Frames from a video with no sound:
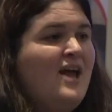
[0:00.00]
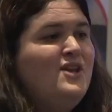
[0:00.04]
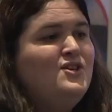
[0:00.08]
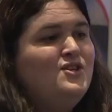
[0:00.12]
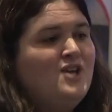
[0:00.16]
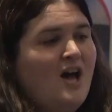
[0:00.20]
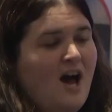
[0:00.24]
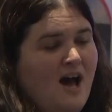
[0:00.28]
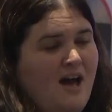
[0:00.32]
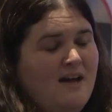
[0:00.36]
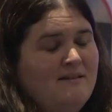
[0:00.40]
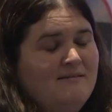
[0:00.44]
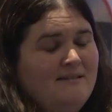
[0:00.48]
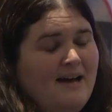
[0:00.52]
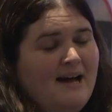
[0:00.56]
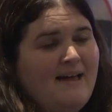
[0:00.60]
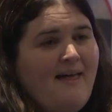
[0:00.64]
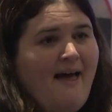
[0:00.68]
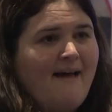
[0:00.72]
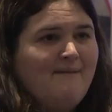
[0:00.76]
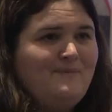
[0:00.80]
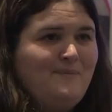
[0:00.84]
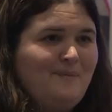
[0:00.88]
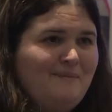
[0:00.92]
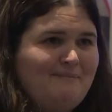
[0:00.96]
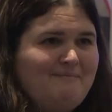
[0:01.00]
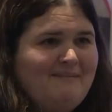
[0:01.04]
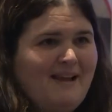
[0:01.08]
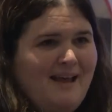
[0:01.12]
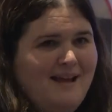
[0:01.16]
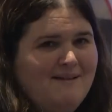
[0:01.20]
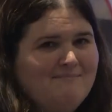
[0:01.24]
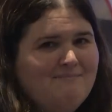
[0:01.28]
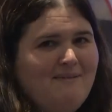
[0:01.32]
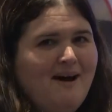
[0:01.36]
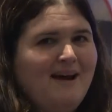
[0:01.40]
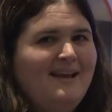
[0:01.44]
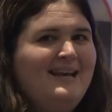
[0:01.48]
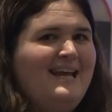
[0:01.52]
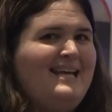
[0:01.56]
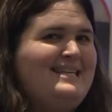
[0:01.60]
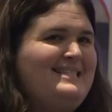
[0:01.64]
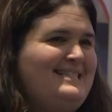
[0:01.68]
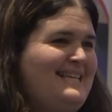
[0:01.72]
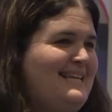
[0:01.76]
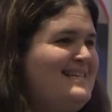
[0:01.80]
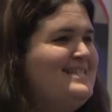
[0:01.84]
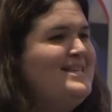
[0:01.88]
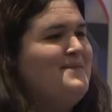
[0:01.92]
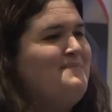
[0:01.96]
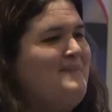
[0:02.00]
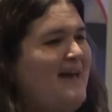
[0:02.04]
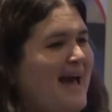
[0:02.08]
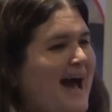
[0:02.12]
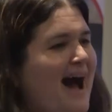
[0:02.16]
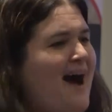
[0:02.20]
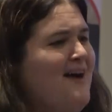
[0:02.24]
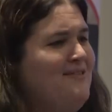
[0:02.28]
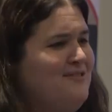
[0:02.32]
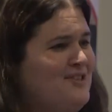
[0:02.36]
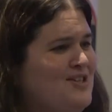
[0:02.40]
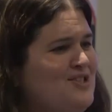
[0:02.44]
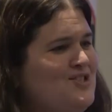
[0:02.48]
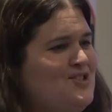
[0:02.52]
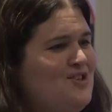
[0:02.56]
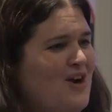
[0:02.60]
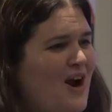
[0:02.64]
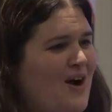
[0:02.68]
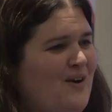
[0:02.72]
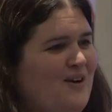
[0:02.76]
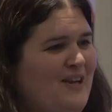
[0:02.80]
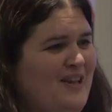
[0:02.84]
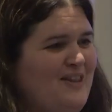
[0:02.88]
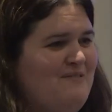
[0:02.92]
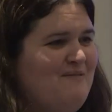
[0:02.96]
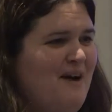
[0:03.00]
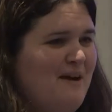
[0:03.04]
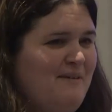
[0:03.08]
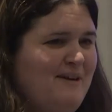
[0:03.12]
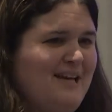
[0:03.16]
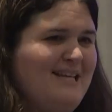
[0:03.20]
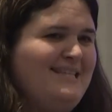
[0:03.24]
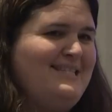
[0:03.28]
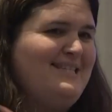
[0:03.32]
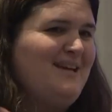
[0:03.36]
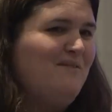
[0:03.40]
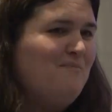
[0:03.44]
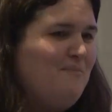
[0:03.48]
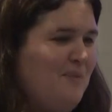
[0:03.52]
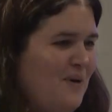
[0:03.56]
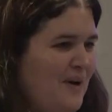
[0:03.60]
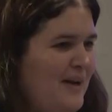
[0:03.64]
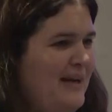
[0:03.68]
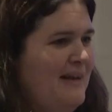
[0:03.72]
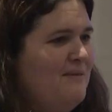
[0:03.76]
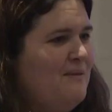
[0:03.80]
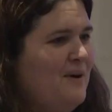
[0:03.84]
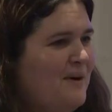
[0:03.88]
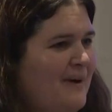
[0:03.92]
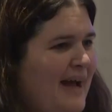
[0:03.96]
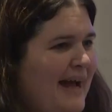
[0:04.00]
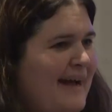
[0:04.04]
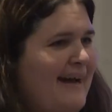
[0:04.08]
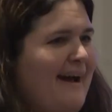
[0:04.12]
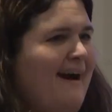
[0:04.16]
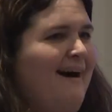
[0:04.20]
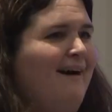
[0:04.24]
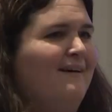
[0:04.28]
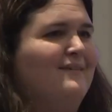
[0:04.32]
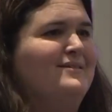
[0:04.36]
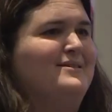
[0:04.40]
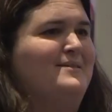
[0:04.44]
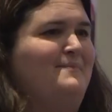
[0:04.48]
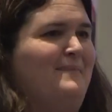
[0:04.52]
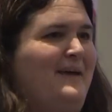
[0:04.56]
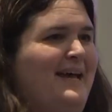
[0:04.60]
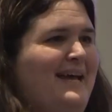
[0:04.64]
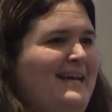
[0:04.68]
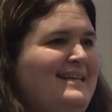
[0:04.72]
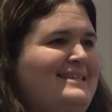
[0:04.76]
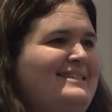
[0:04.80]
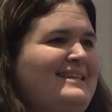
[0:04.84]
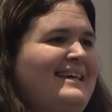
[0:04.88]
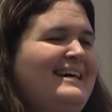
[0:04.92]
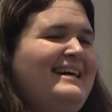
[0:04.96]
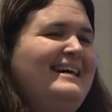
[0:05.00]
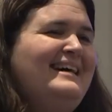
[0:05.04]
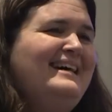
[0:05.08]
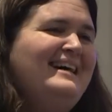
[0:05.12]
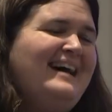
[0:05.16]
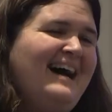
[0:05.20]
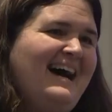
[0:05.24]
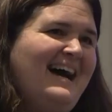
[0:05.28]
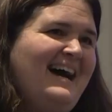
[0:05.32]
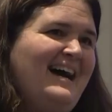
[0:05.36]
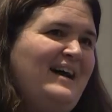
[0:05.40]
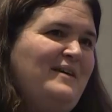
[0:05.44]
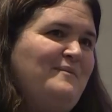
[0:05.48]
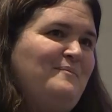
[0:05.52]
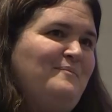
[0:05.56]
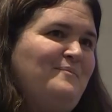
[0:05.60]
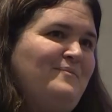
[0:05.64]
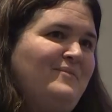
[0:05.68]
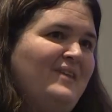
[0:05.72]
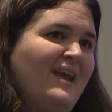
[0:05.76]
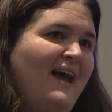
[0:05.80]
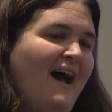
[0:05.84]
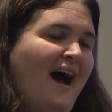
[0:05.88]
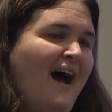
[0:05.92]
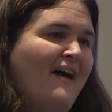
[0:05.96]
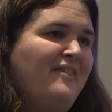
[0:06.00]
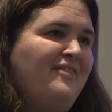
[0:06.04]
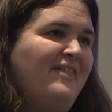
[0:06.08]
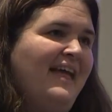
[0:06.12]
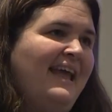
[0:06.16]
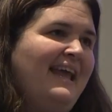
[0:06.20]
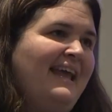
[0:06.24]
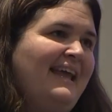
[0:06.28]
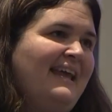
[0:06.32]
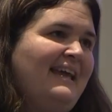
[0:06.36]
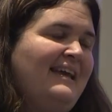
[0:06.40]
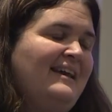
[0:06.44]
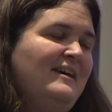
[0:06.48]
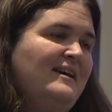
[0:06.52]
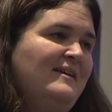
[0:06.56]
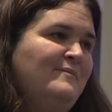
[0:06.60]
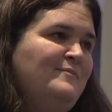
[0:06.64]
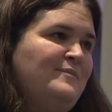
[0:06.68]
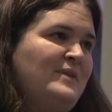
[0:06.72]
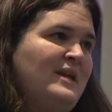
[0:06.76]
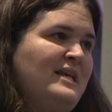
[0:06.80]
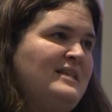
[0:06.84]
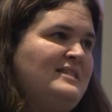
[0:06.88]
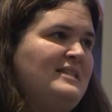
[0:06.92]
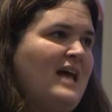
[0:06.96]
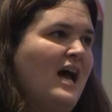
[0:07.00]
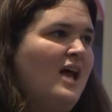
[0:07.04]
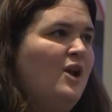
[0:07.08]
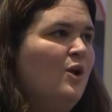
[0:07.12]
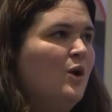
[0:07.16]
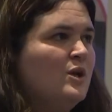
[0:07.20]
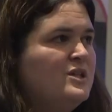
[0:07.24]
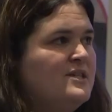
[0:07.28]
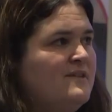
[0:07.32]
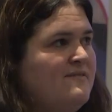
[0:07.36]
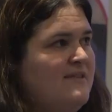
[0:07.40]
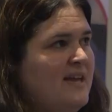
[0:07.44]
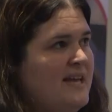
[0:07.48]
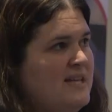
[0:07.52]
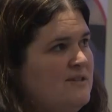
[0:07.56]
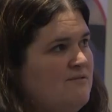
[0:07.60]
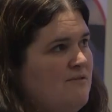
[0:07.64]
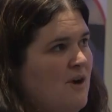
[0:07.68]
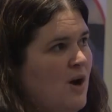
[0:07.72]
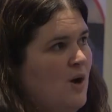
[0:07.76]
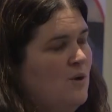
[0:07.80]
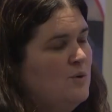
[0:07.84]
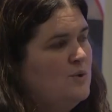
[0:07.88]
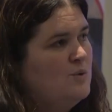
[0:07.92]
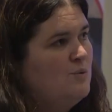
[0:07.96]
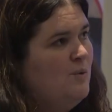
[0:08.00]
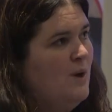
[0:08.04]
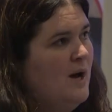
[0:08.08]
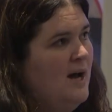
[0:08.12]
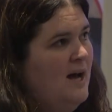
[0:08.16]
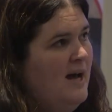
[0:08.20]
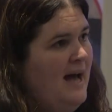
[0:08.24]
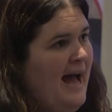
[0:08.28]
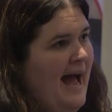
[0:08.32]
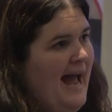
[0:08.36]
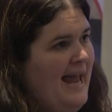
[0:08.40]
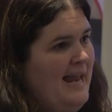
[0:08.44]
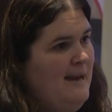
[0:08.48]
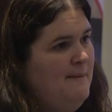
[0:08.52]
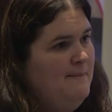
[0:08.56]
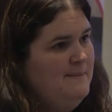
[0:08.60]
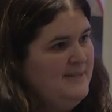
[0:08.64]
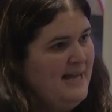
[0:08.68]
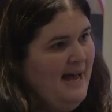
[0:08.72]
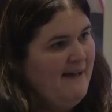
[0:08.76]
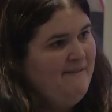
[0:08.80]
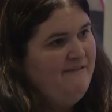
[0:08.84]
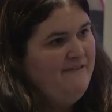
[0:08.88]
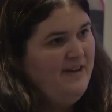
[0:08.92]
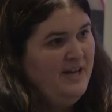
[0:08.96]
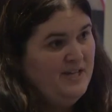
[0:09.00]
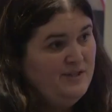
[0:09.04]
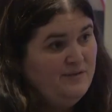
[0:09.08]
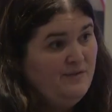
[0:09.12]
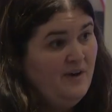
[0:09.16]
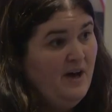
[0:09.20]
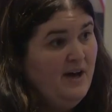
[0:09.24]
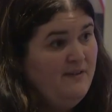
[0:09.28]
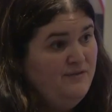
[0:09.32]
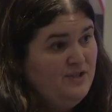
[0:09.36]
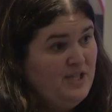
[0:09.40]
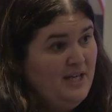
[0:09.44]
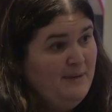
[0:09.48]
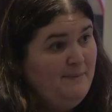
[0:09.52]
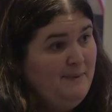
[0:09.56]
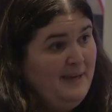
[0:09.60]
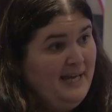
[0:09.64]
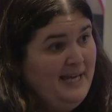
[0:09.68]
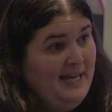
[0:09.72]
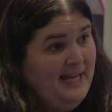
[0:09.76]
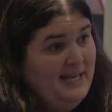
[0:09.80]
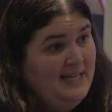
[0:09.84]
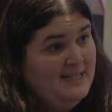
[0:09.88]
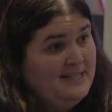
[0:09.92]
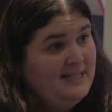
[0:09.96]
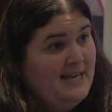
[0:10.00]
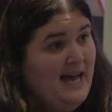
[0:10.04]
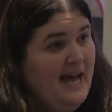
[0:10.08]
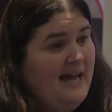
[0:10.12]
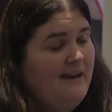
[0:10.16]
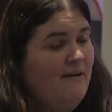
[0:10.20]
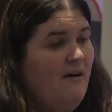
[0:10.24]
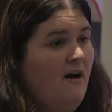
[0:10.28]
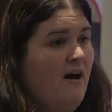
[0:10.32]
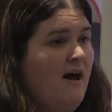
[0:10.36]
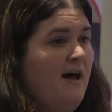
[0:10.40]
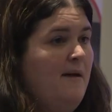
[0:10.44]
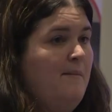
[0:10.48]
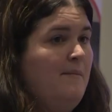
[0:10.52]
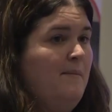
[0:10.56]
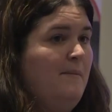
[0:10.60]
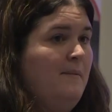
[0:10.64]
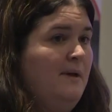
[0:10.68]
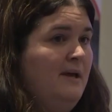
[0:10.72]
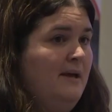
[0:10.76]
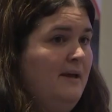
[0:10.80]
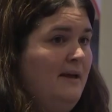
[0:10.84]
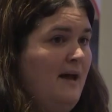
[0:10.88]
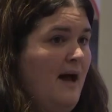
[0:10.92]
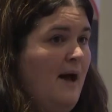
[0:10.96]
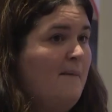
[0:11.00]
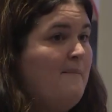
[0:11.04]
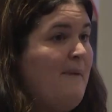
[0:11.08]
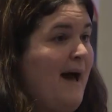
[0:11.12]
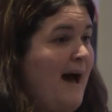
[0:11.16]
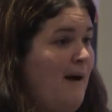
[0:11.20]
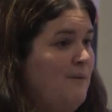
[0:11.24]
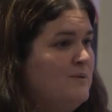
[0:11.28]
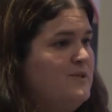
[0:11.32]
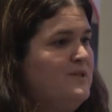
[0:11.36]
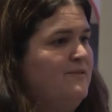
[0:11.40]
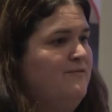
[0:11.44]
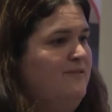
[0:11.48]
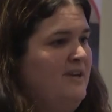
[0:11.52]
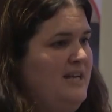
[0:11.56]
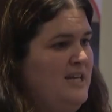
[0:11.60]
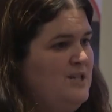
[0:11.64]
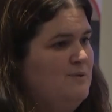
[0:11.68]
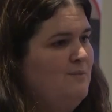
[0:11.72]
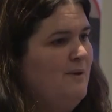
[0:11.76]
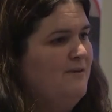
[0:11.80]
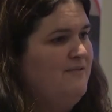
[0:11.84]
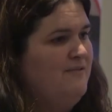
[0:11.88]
No, my list is a bit out of control at the moment. At some point it will get culled a bit. I think a lot of these roles were aimed at first 5 GPs, and I'm about to finish